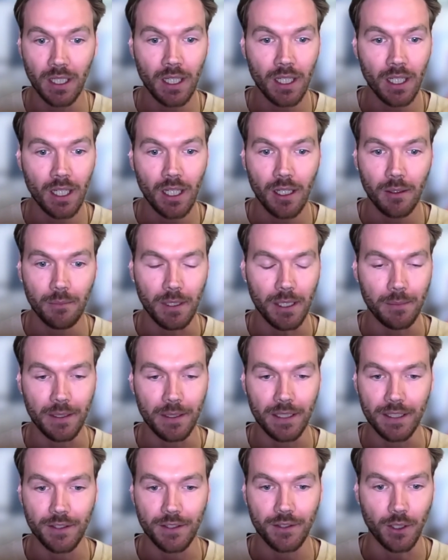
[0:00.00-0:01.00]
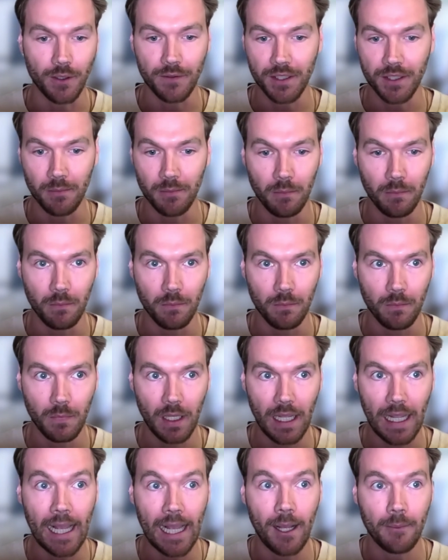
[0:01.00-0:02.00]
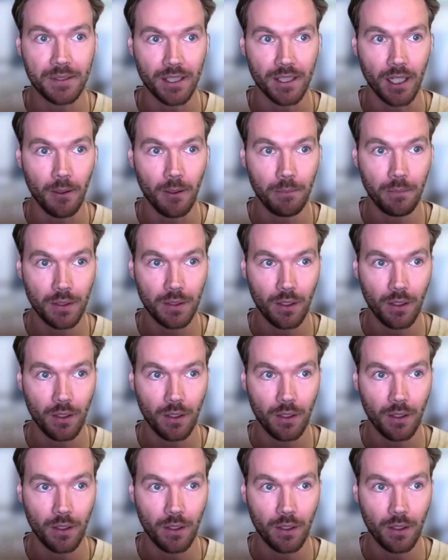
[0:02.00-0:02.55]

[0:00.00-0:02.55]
maybe serve some apps up